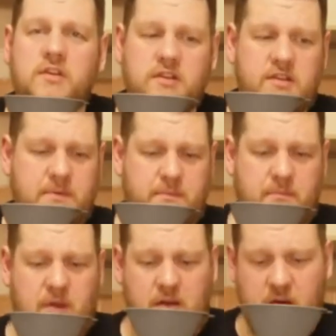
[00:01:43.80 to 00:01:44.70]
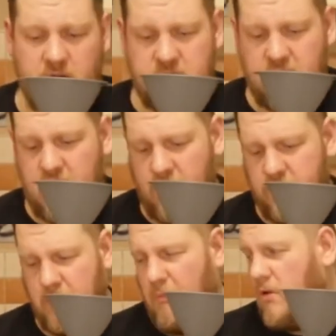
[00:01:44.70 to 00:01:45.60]
this because I love
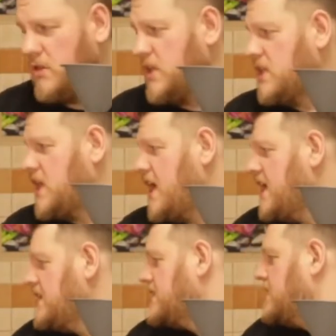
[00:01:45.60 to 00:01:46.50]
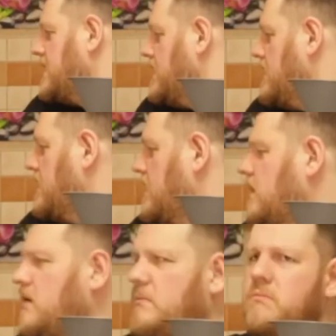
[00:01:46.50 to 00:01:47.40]
the malty taste.
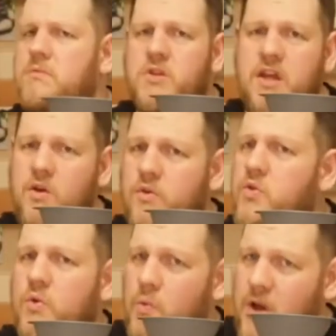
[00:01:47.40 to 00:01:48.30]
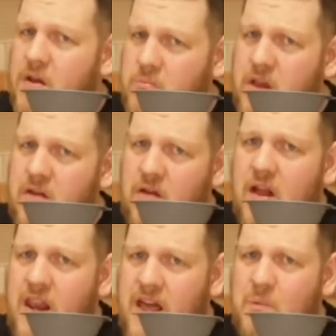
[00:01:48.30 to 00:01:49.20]
Um, today also when beer, I
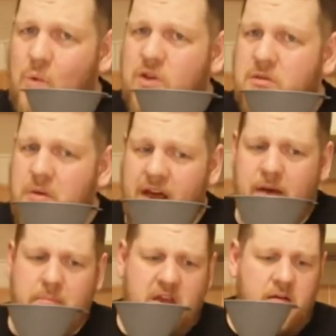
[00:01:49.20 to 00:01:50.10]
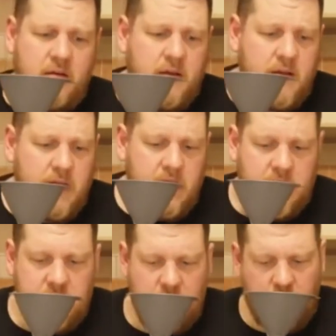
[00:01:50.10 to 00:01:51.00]
like more the black beer.
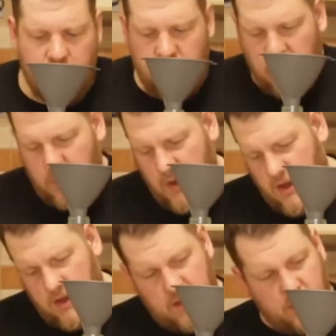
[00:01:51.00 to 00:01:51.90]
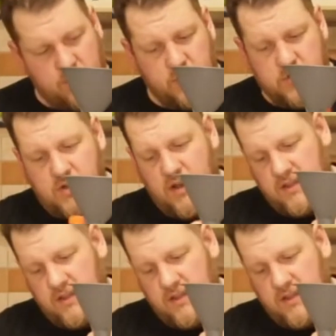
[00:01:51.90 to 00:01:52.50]
So that's why I also try